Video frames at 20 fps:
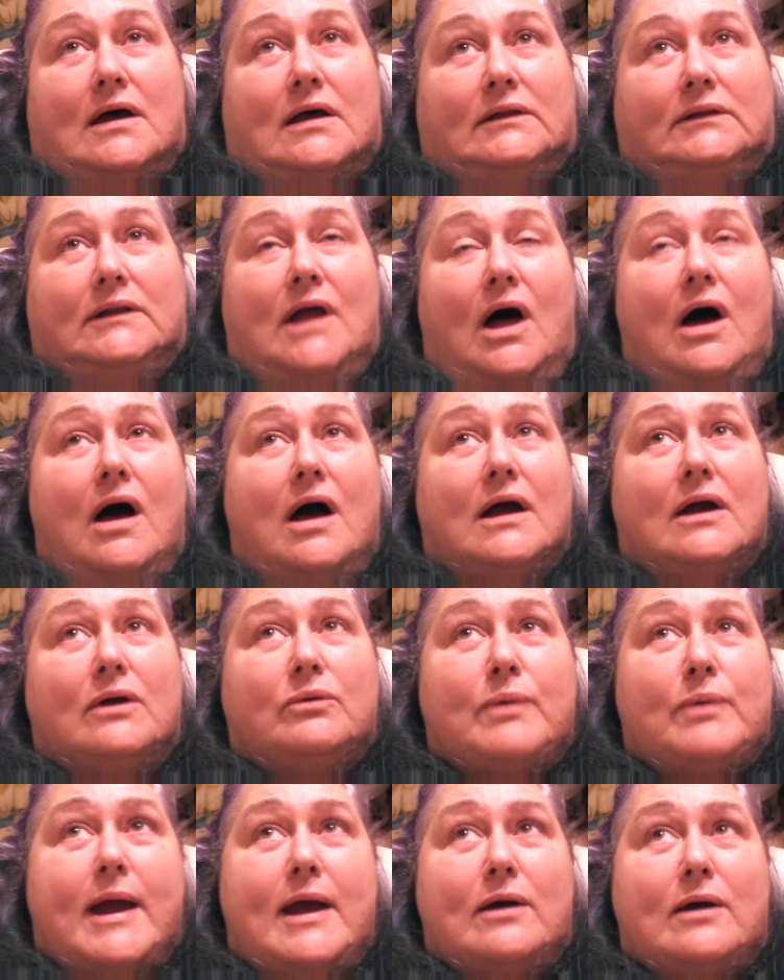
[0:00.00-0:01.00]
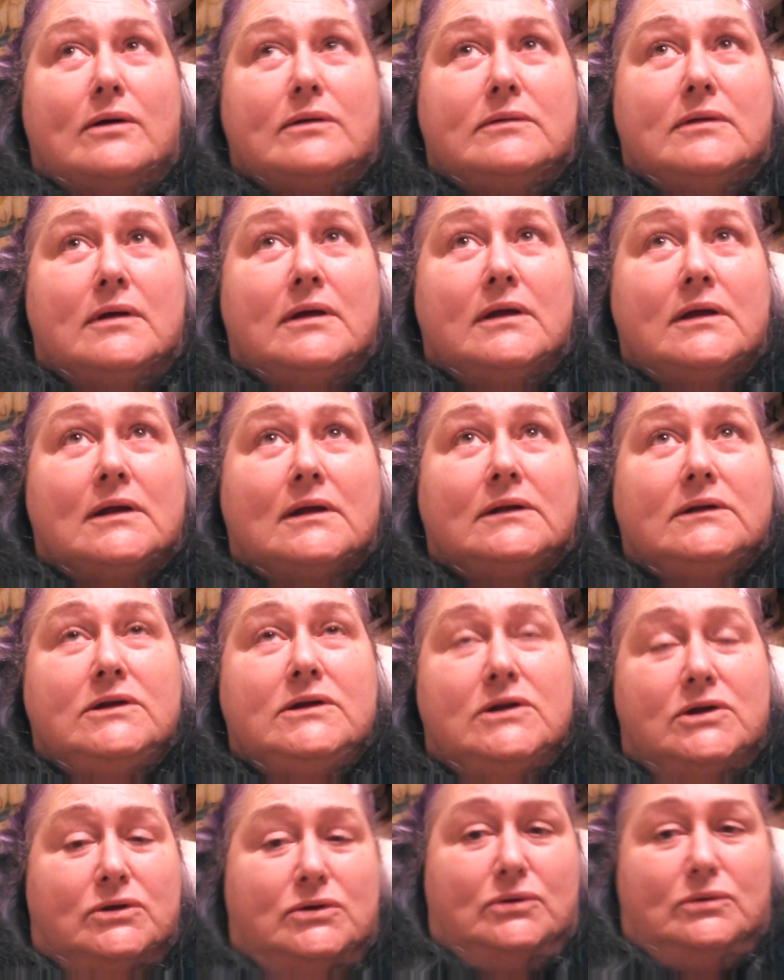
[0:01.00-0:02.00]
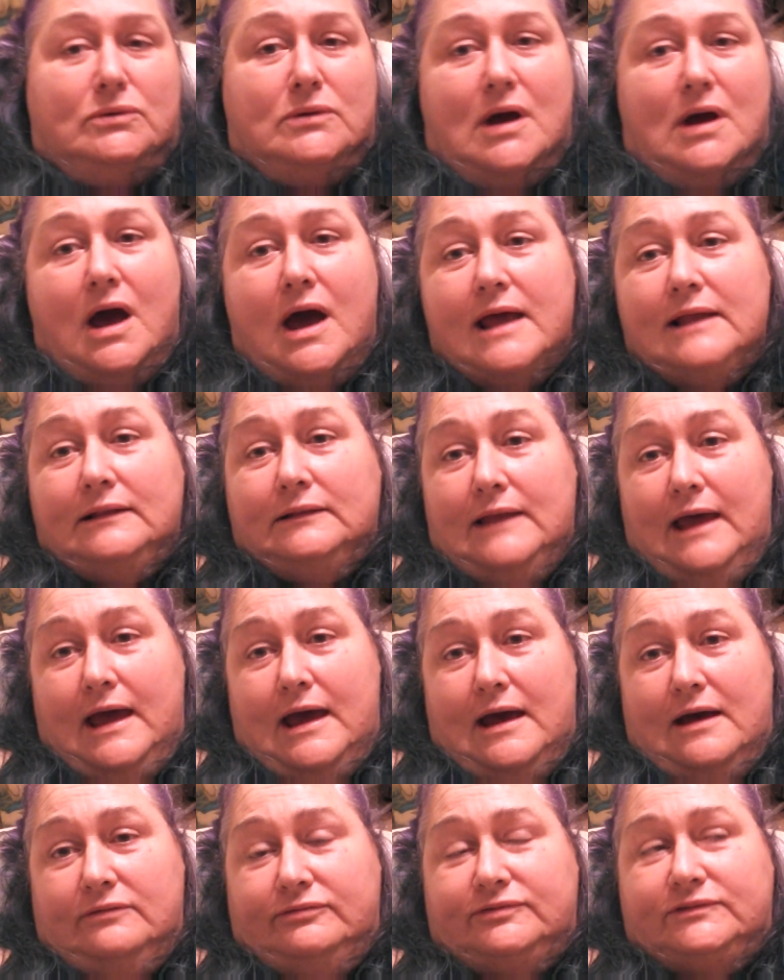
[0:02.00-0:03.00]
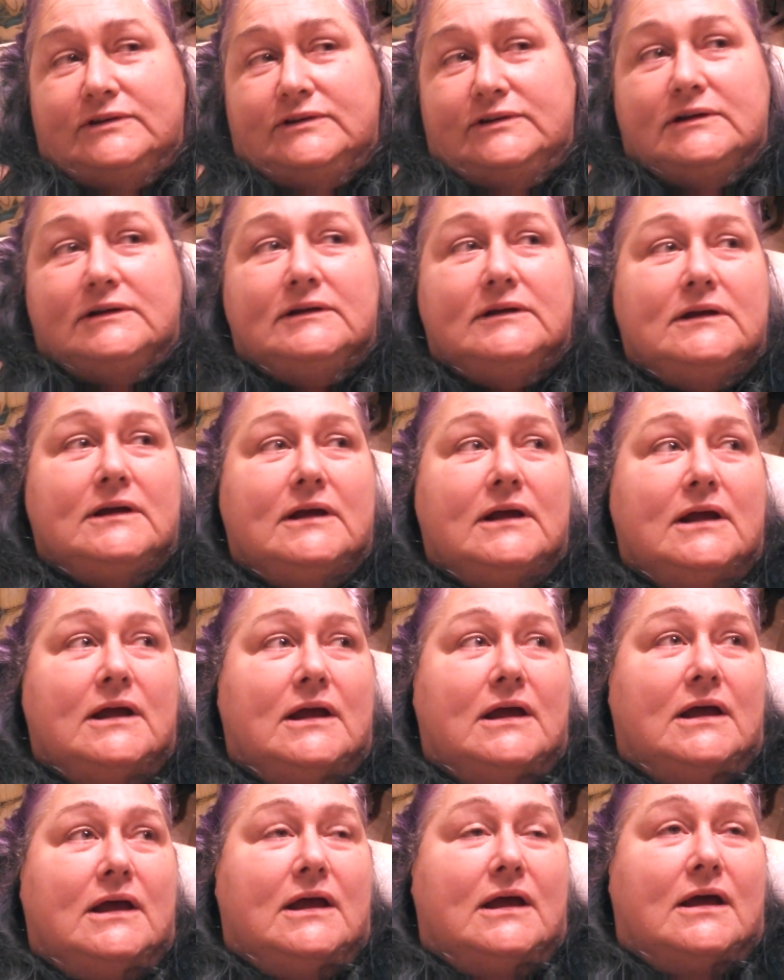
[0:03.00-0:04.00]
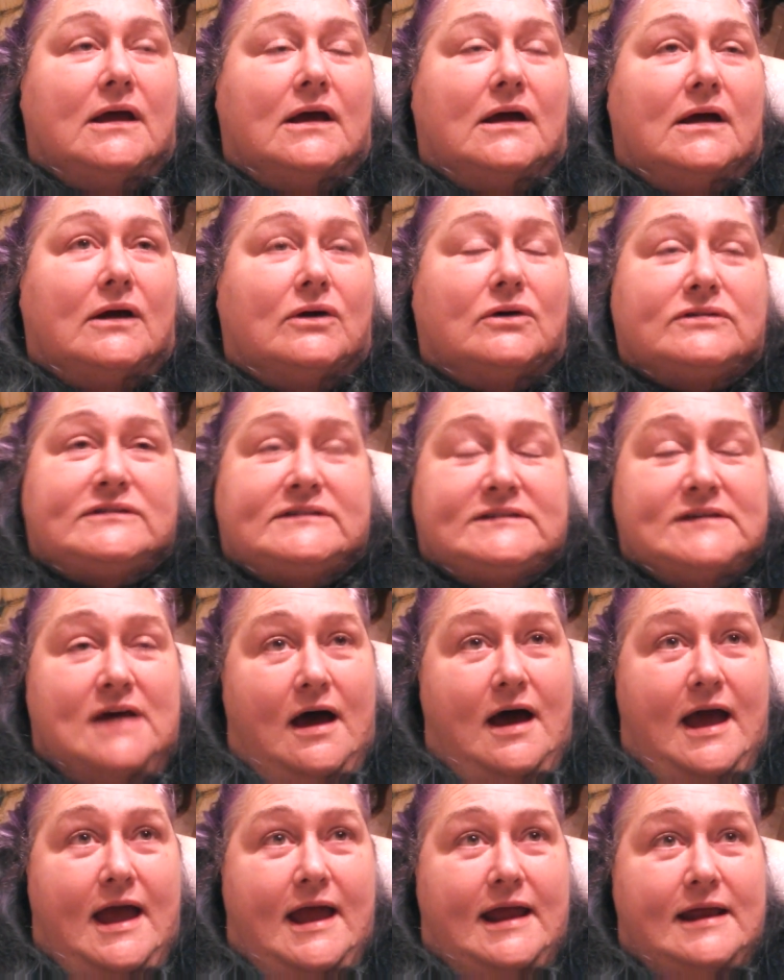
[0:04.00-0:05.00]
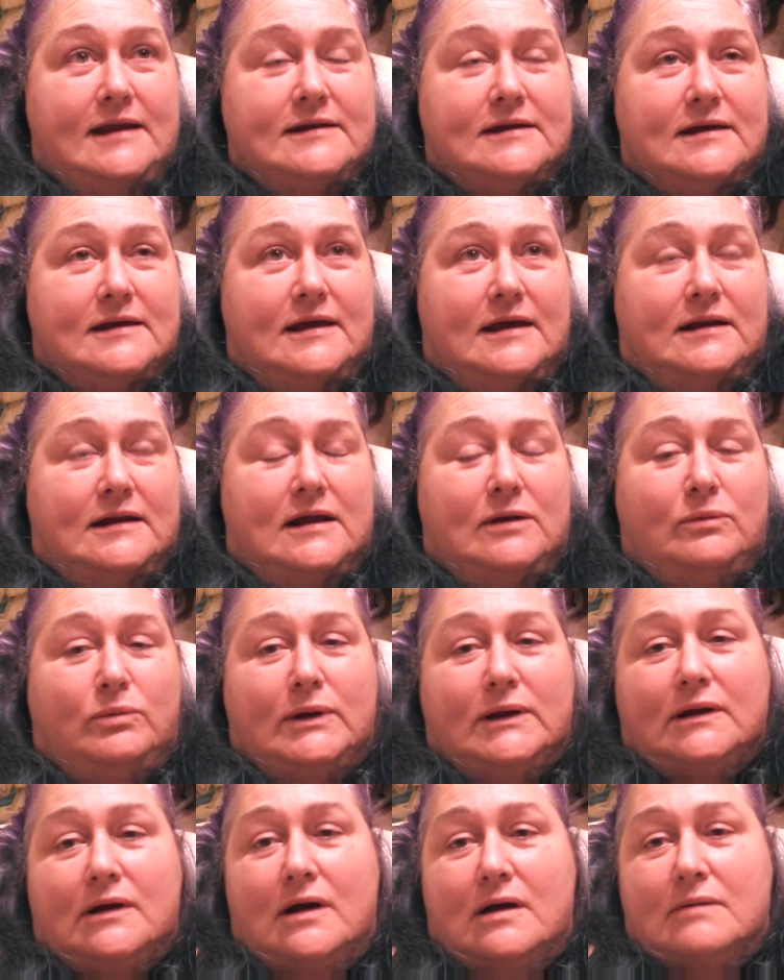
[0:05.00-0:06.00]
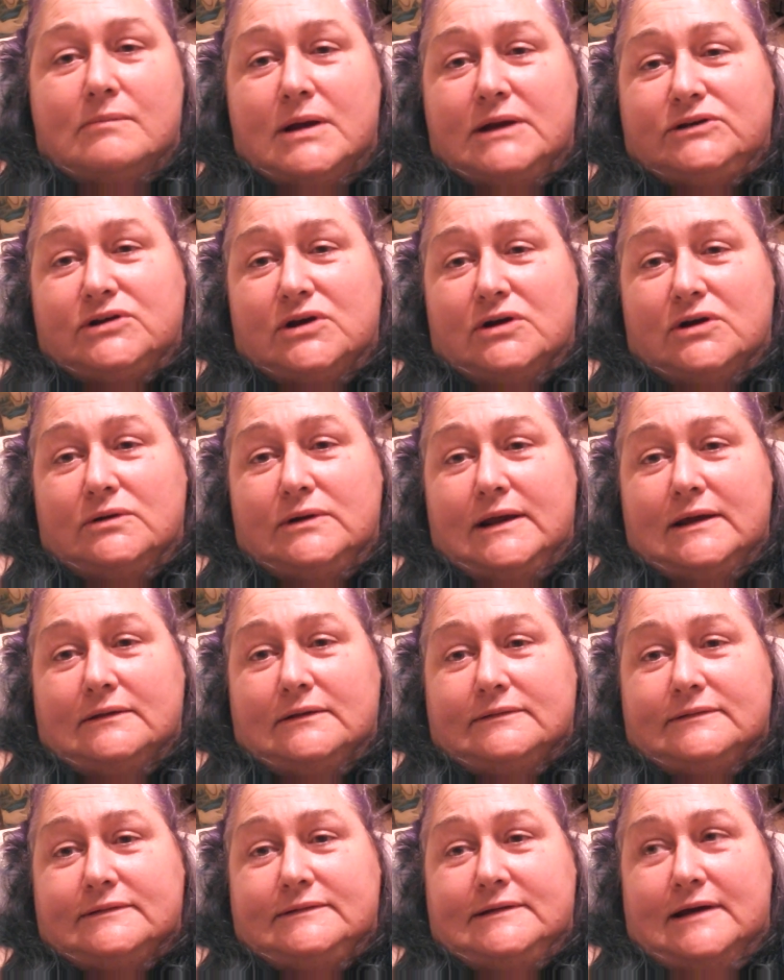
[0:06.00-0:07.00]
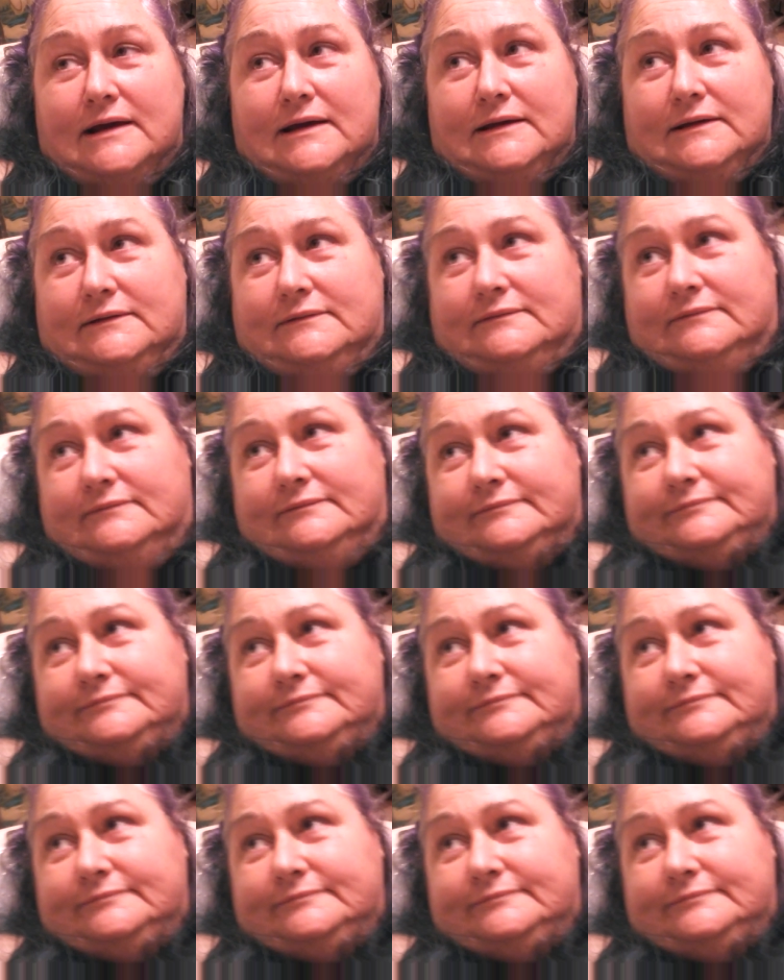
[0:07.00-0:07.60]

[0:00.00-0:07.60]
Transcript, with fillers: Long around noon, I left her side and I went and got my toenails done.